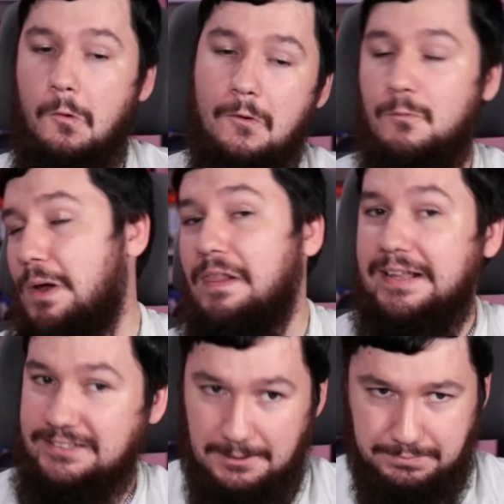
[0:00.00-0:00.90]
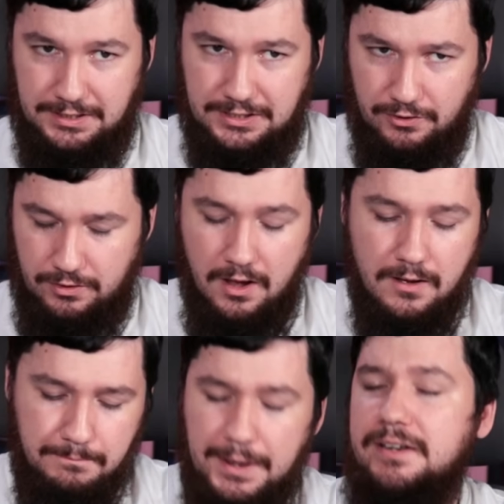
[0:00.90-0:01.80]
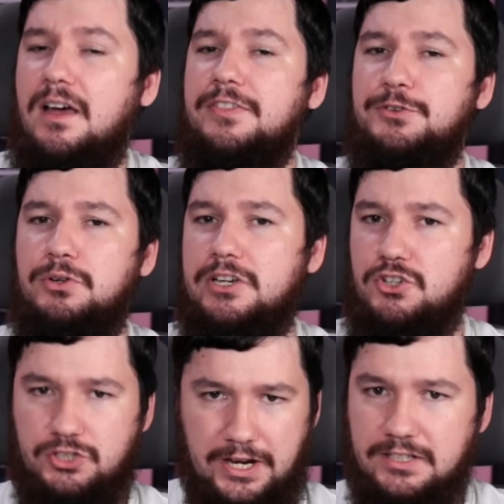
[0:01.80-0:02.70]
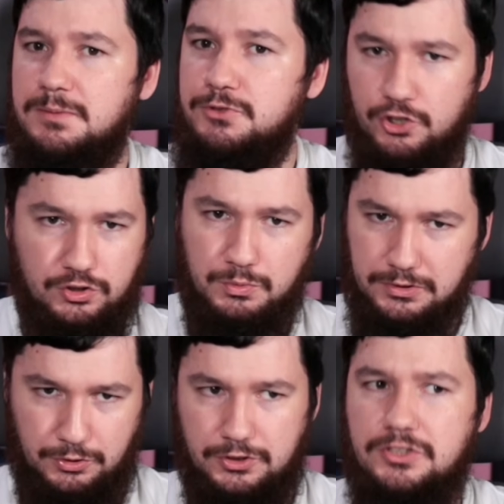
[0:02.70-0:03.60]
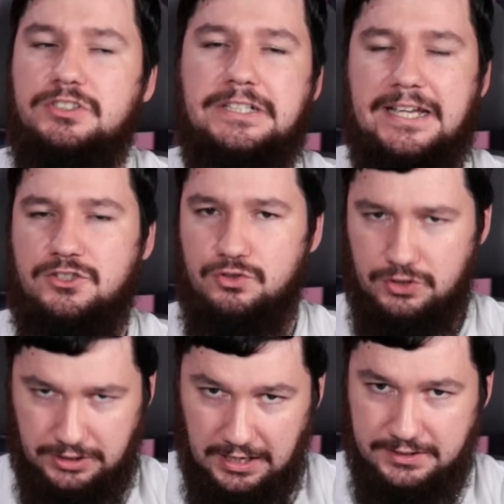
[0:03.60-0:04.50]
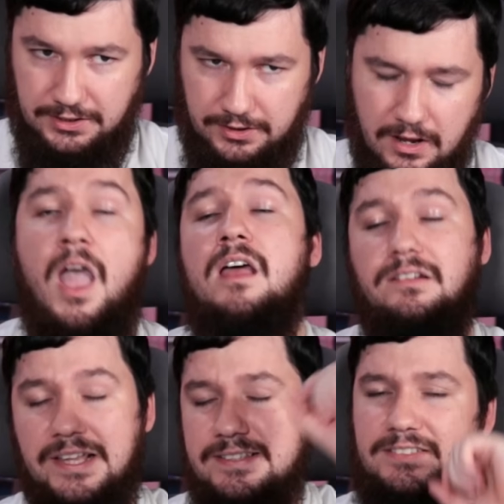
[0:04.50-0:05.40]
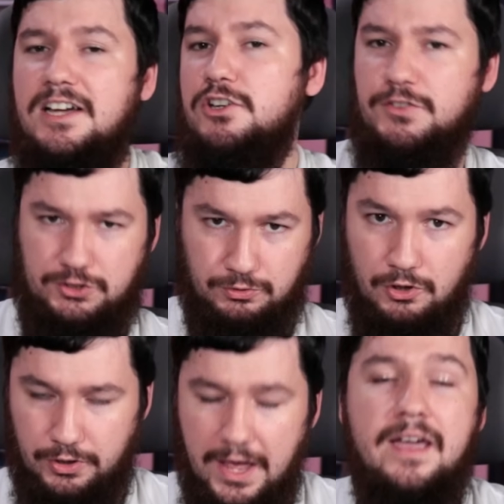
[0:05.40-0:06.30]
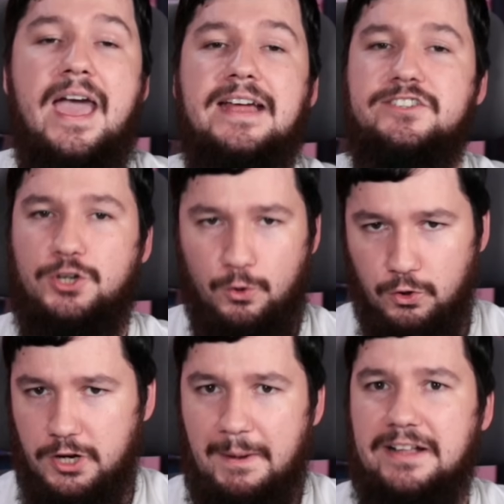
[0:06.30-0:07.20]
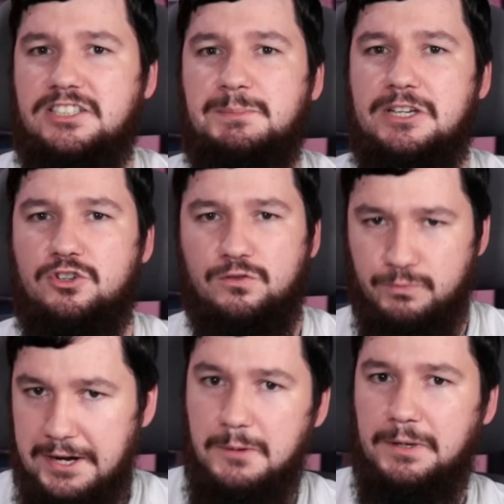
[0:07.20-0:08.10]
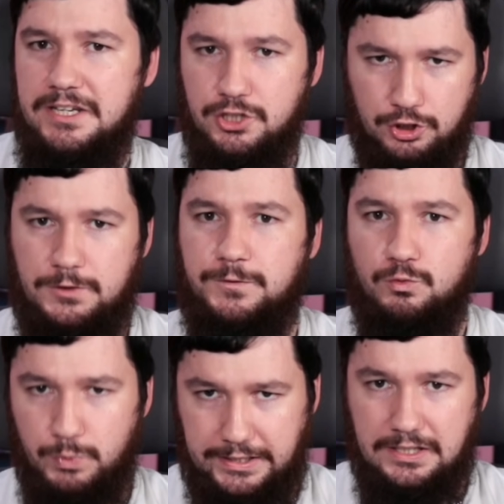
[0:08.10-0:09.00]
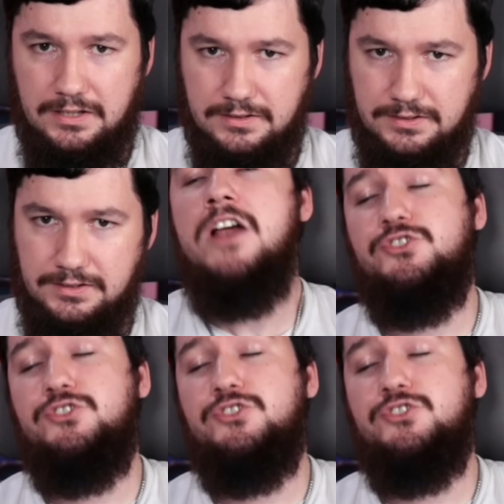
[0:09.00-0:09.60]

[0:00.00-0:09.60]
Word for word: Well, that's up to you. But I thought I should share some useful resources to get you started let's start off strong and talk about some incredibly useful wikis.